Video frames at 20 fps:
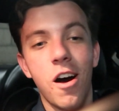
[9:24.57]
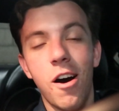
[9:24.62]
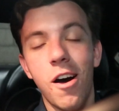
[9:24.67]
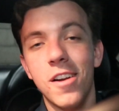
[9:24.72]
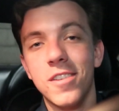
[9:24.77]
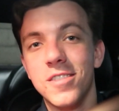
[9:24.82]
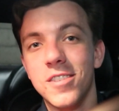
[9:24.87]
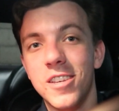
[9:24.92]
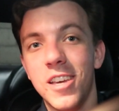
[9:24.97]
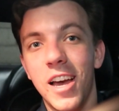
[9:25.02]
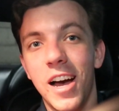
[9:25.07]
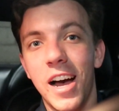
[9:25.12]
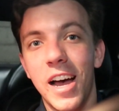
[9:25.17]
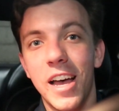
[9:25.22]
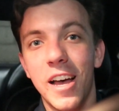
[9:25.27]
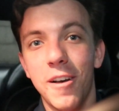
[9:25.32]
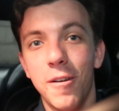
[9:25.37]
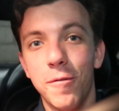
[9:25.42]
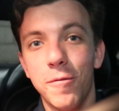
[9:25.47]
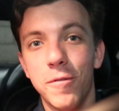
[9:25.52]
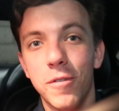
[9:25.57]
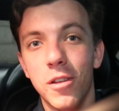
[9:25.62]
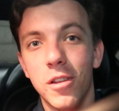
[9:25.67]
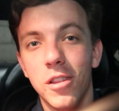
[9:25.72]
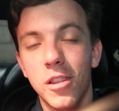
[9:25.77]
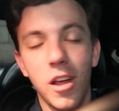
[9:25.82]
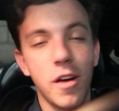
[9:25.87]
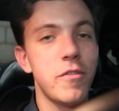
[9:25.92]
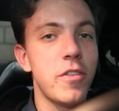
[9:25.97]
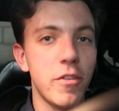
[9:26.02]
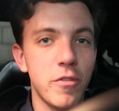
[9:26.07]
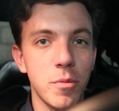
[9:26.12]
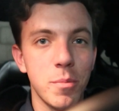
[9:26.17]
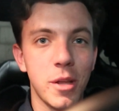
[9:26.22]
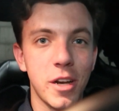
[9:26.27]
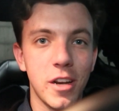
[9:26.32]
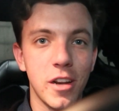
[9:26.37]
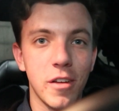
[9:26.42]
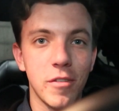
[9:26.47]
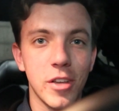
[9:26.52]
Honestly, I have loved every
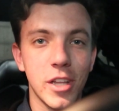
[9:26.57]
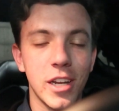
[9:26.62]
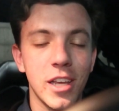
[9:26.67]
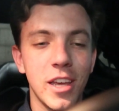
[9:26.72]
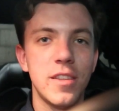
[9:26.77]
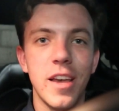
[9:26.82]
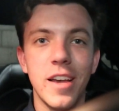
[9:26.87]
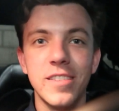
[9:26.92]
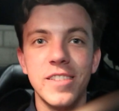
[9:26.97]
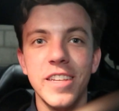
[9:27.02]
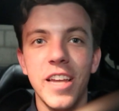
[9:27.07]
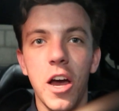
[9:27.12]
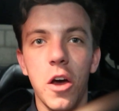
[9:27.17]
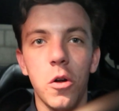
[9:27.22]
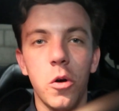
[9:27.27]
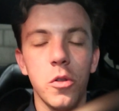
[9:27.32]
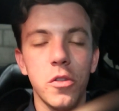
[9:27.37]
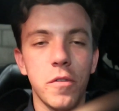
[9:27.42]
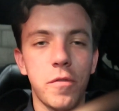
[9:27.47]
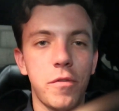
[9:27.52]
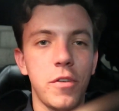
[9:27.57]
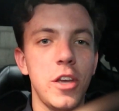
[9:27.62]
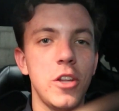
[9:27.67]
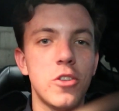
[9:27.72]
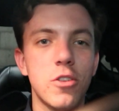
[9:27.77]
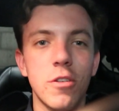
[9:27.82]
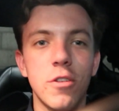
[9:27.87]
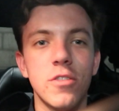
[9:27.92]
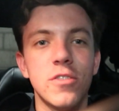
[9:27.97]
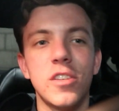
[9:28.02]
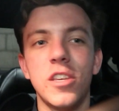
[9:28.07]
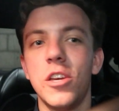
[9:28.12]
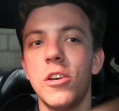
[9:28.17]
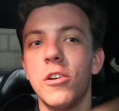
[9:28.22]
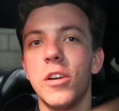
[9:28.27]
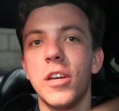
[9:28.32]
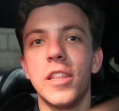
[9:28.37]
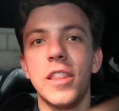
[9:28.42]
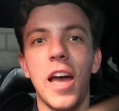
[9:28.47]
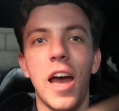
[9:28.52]
minute of it. Testing out all the features,
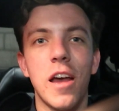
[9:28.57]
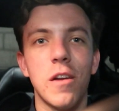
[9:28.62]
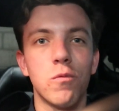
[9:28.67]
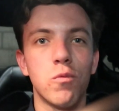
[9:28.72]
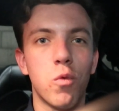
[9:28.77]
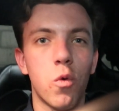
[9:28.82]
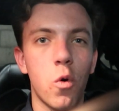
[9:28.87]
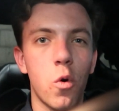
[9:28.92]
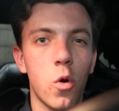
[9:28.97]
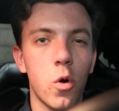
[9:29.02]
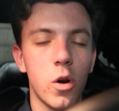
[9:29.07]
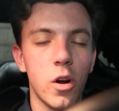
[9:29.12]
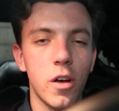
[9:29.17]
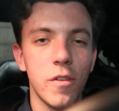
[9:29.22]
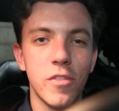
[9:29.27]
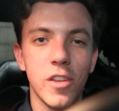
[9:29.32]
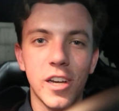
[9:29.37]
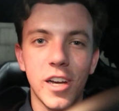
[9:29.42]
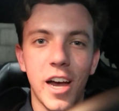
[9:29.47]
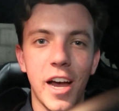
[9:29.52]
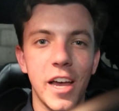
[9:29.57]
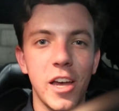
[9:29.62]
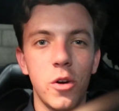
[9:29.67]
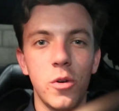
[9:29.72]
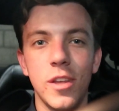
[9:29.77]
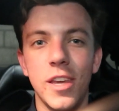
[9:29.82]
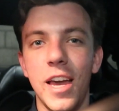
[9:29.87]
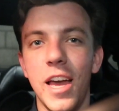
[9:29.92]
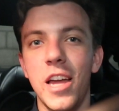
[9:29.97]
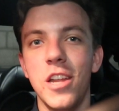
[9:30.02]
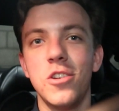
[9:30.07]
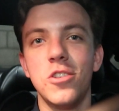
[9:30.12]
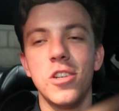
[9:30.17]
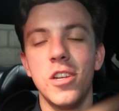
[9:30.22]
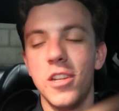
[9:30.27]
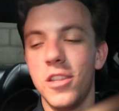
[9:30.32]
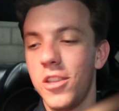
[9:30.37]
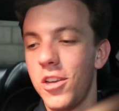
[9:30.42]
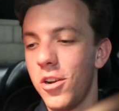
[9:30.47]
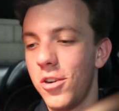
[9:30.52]
hearing that roar of the Coyote
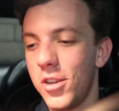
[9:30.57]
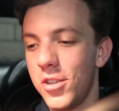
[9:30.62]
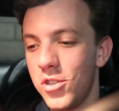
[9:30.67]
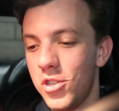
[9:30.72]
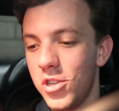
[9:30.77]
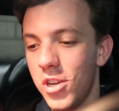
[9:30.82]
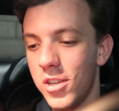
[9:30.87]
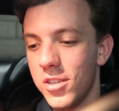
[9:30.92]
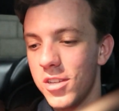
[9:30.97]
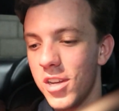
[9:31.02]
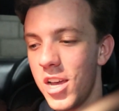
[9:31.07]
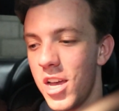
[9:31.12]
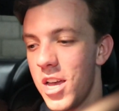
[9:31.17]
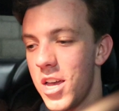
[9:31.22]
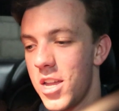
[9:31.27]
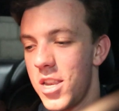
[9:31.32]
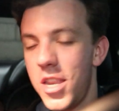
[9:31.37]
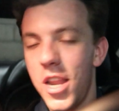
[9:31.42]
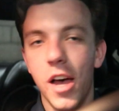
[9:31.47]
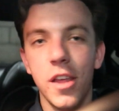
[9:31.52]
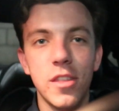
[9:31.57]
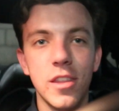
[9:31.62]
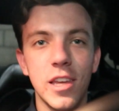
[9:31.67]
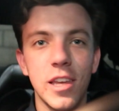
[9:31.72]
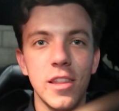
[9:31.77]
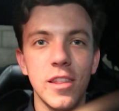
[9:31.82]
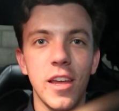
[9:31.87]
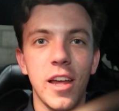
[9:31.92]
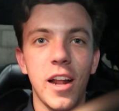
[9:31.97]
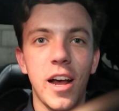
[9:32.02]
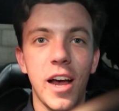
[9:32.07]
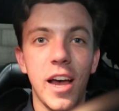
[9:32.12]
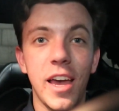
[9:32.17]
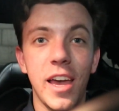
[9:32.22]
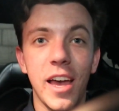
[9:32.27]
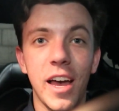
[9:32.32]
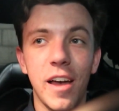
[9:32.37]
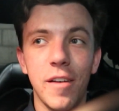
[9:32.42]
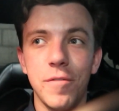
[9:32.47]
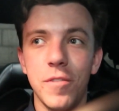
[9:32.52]
engine, there is just nothing that I
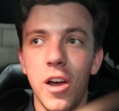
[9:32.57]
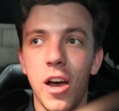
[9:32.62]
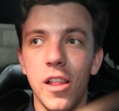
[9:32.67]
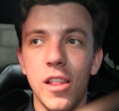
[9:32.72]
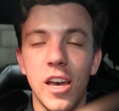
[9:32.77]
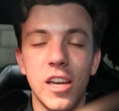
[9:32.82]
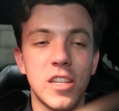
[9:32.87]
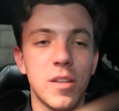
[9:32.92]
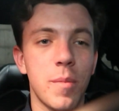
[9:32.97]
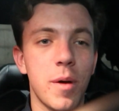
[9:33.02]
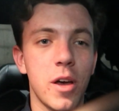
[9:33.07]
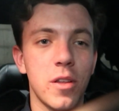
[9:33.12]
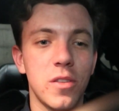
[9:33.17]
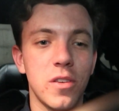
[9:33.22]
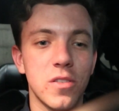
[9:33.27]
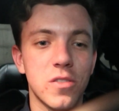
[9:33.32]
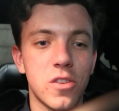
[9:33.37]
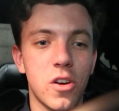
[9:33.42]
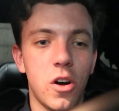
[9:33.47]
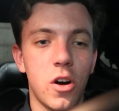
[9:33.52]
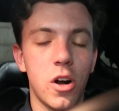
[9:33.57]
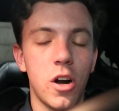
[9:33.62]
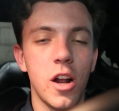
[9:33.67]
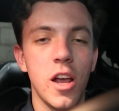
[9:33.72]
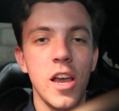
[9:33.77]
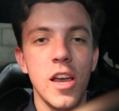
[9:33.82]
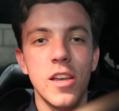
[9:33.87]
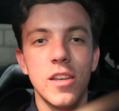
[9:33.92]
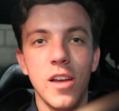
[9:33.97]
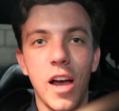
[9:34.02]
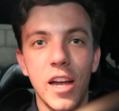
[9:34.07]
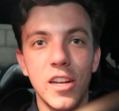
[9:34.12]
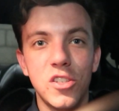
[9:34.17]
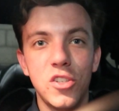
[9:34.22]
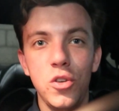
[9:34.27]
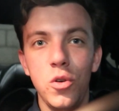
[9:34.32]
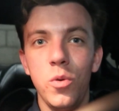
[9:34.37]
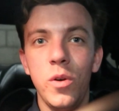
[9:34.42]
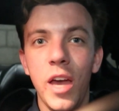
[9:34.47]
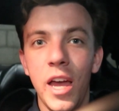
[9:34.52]
have not liked about this car. I
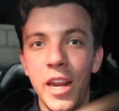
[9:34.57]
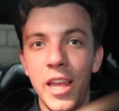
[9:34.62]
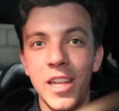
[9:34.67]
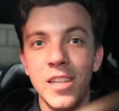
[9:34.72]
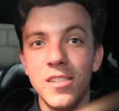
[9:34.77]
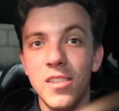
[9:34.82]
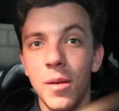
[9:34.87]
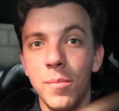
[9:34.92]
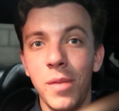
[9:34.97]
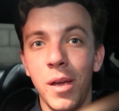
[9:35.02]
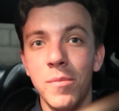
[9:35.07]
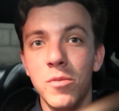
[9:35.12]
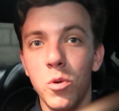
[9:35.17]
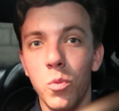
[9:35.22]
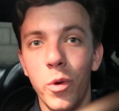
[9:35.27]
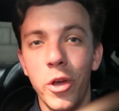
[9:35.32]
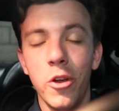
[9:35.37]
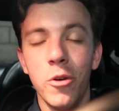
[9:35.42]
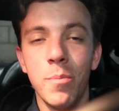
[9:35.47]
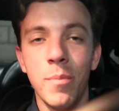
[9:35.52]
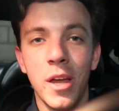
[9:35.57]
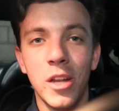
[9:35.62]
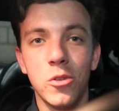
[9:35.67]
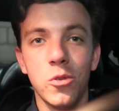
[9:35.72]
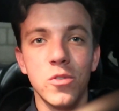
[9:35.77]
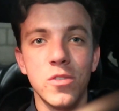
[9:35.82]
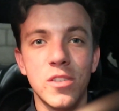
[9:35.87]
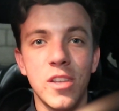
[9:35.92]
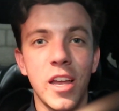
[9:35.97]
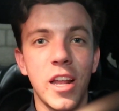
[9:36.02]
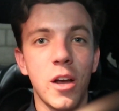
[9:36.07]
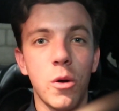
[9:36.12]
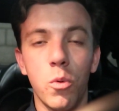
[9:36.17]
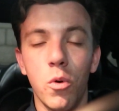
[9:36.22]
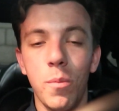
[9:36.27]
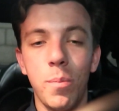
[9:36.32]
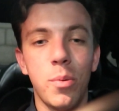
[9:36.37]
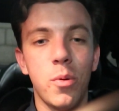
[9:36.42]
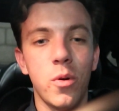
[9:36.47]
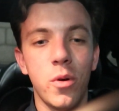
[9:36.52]
do get in sometimes a weird mental state. I
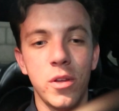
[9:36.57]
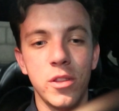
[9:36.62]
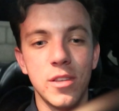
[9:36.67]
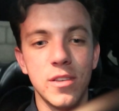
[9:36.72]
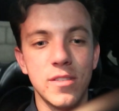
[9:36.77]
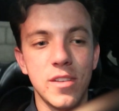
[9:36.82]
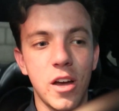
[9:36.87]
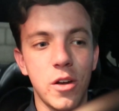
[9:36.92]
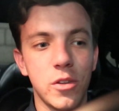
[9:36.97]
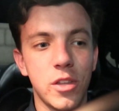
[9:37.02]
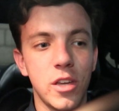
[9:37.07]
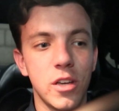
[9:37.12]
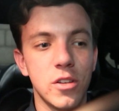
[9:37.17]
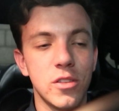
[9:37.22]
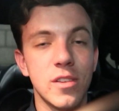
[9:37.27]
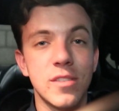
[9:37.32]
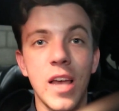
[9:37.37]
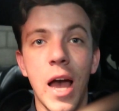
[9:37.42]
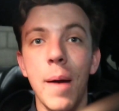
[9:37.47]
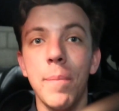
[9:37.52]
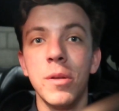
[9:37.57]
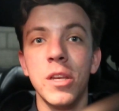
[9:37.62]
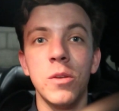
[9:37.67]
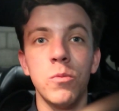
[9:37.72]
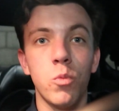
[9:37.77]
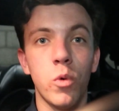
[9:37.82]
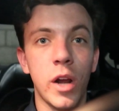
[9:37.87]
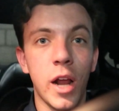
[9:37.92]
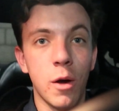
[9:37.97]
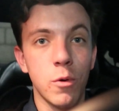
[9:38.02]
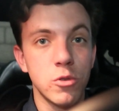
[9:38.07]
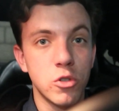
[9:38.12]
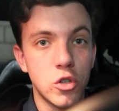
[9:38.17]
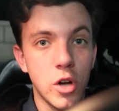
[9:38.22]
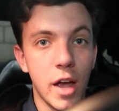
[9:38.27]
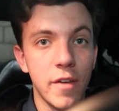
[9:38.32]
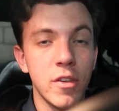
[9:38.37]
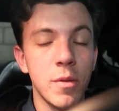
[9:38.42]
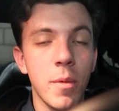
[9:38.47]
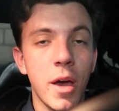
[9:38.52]
will point this out here. This happened when I was
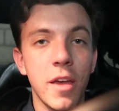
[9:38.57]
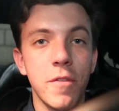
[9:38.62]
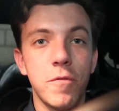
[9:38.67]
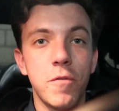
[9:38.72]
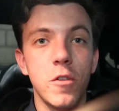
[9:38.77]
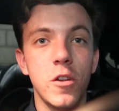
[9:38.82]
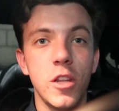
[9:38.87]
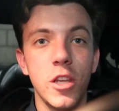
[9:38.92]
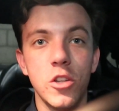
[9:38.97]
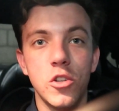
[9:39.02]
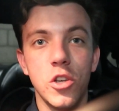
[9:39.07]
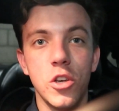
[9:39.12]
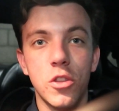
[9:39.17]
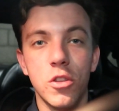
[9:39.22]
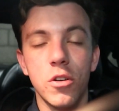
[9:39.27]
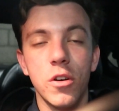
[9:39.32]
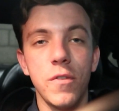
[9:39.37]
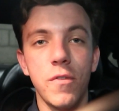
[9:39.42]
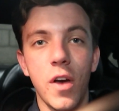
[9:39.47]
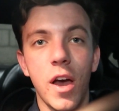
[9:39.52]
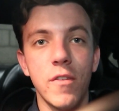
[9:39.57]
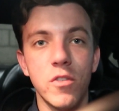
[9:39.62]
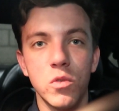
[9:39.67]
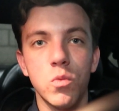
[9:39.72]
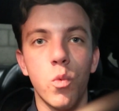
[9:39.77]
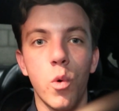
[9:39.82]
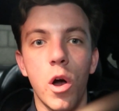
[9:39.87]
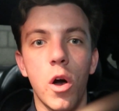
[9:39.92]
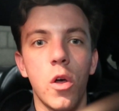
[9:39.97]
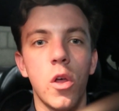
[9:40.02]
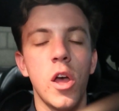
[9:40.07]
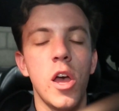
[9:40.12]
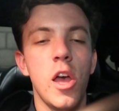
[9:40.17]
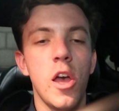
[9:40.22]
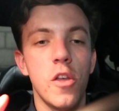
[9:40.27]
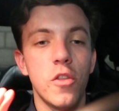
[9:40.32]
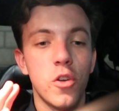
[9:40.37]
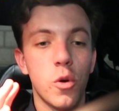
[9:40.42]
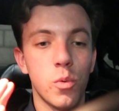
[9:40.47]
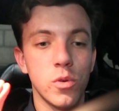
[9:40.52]
driving my Infiniti G35 as well.
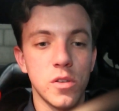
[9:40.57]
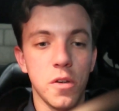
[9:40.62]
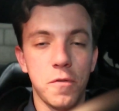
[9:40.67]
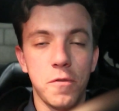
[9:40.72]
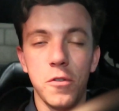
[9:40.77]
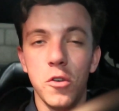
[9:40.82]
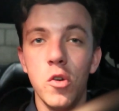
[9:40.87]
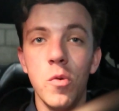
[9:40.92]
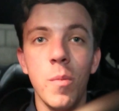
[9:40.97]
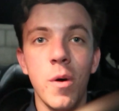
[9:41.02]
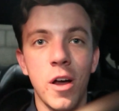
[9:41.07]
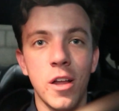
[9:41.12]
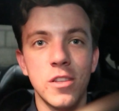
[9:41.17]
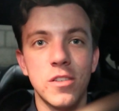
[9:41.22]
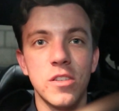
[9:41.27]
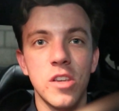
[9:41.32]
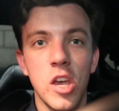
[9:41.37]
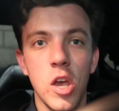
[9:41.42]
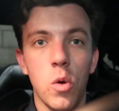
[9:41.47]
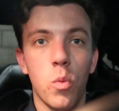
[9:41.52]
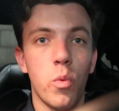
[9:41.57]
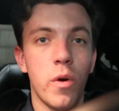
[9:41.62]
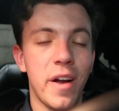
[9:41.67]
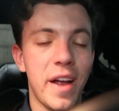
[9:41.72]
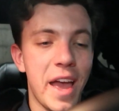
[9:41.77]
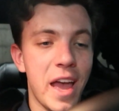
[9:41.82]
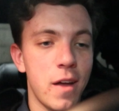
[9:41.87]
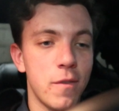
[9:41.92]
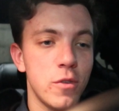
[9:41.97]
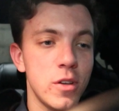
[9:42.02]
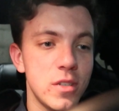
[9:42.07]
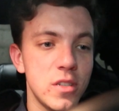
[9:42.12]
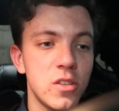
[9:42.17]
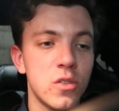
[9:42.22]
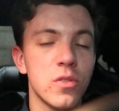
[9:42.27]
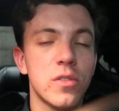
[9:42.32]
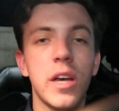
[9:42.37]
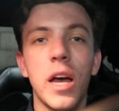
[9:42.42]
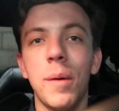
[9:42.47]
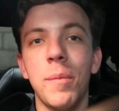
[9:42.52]
There was a few months where every
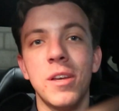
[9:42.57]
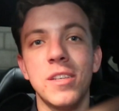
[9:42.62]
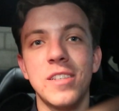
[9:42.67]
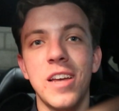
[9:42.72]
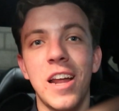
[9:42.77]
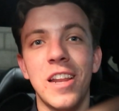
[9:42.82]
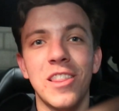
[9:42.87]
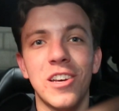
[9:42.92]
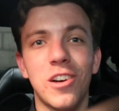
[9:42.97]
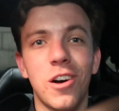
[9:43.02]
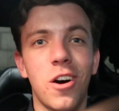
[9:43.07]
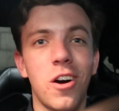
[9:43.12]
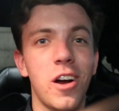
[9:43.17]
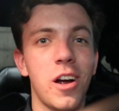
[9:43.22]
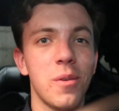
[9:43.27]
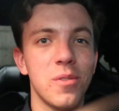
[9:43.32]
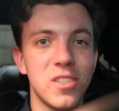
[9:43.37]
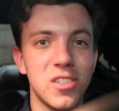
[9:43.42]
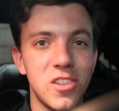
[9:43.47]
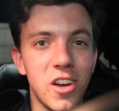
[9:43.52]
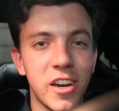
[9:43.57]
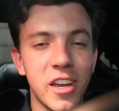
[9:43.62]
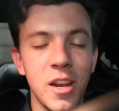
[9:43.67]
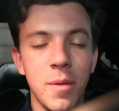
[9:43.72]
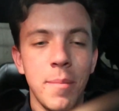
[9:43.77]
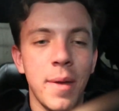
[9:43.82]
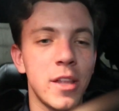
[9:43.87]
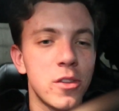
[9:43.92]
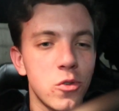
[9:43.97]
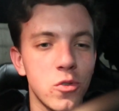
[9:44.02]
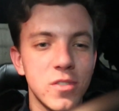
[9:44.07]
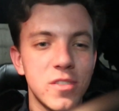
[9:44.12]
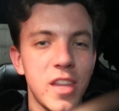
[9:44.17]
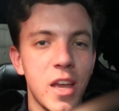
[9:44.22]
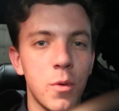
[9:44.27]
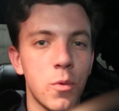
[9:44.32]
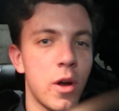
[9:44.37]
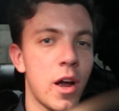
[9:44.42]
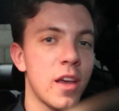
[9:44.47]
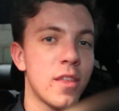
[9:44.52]
single time I sat in the car, I was stuck in a mental
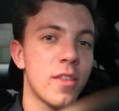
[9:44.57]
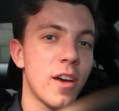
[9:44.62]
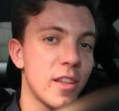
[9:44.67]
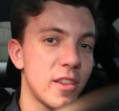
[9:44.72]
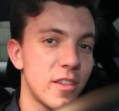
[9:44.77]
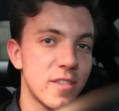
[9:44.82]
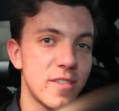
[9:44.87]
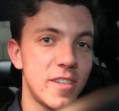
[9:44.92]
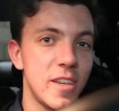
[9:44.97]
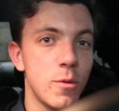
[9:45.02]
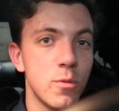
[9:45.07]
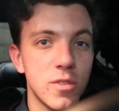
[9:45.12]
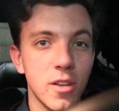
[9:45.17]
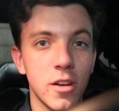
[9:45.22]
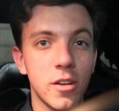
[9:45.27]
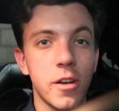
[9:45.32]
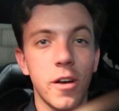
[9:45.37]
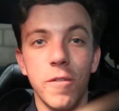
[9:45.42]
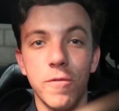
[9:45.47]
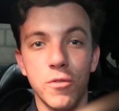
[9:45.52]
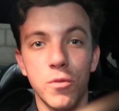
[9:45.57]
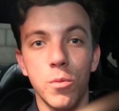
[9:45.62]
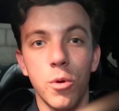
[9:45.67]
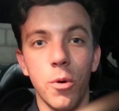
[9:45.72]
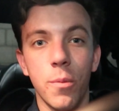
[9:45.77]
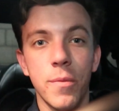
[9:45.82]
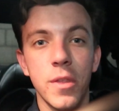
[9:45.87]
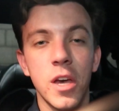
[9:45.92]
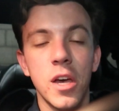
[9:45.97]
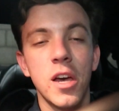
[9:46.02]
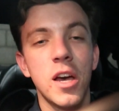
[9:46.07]
state where I thought the seat was uncomfortable.